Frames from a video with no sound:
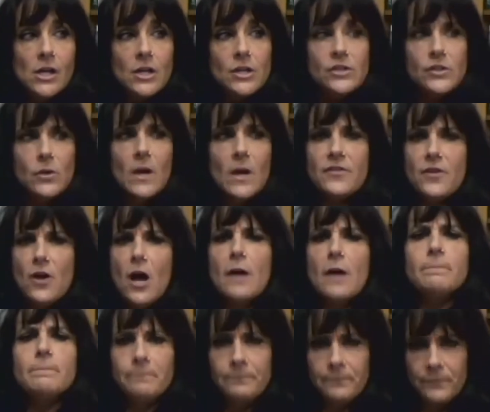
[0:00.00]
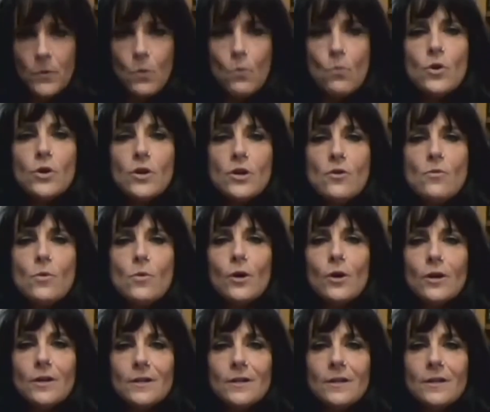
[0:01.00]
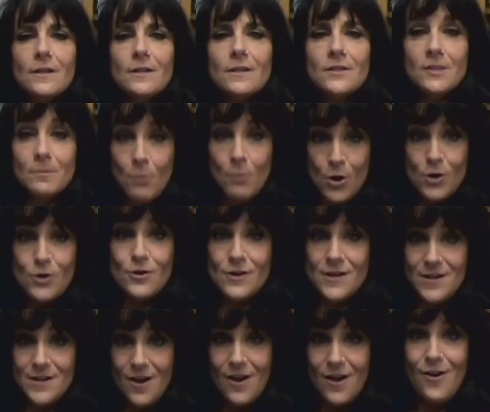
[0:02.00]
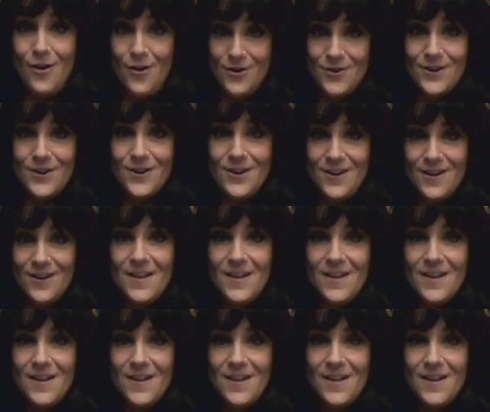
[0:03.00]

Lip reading: So I thought, we're going to work smarter and not harder.